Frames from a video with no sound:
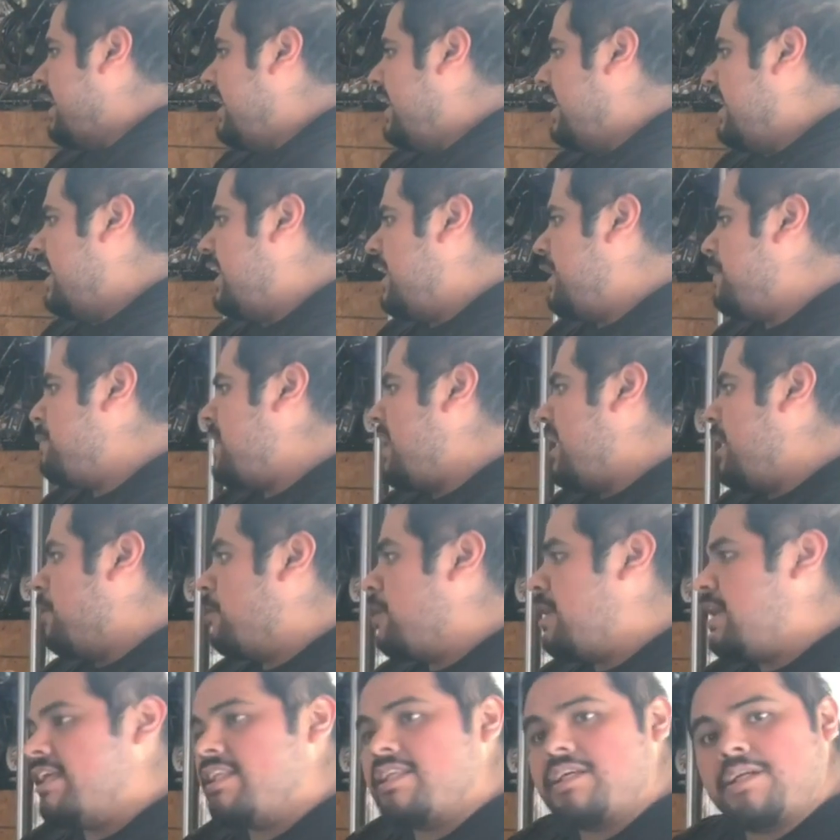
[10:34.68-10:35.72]
And
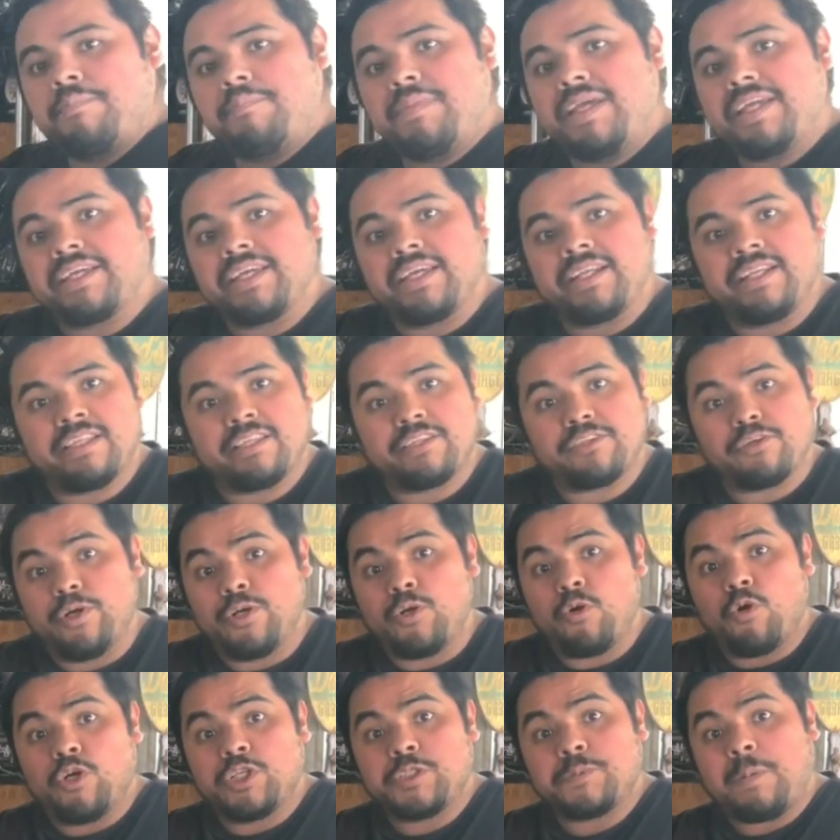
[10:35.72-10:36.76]
we ended up making the 30
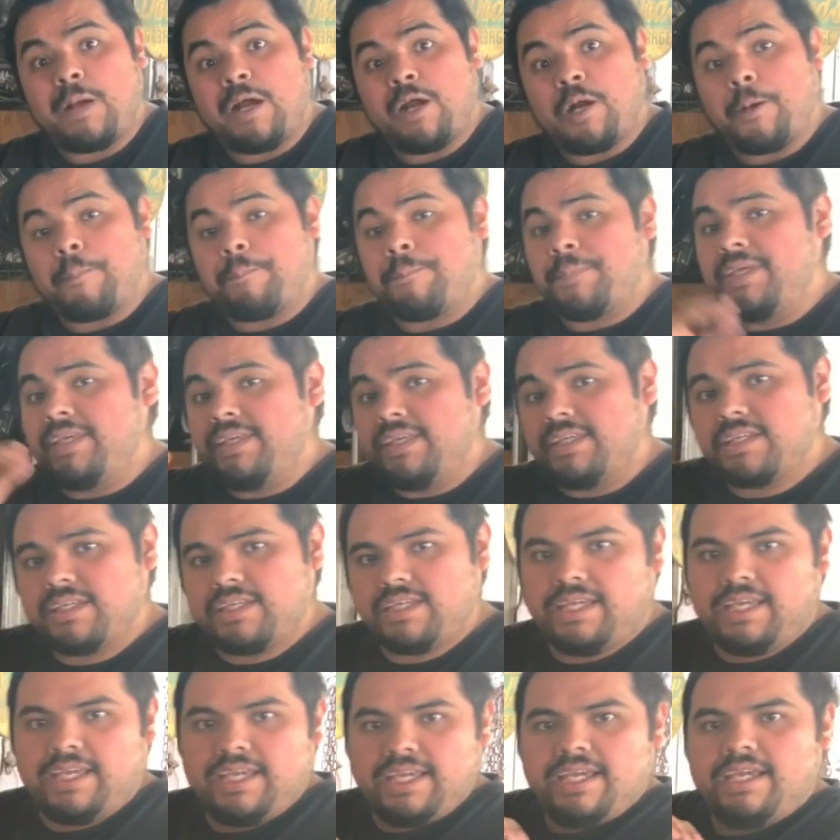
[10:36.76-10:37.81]
horsepower peak
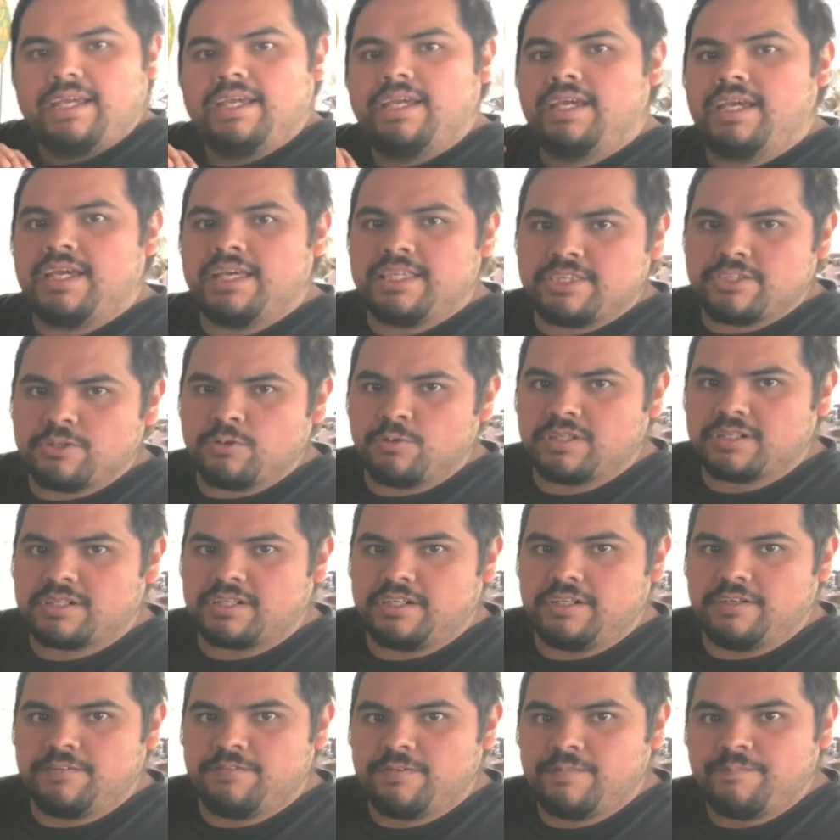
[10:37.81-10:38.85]
and through the
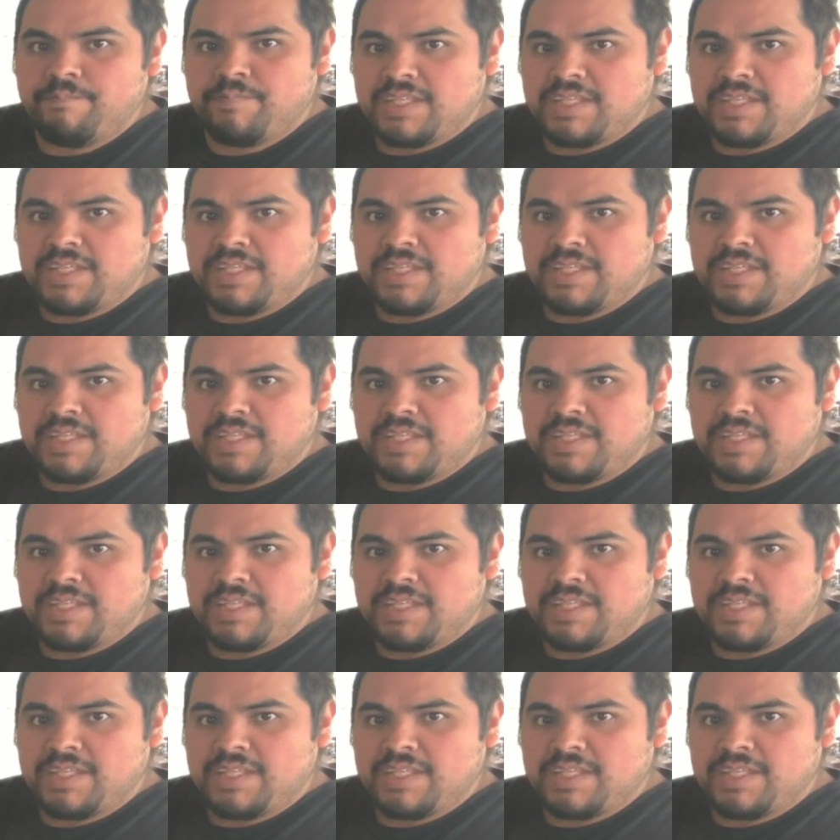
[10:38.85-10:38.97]
curve.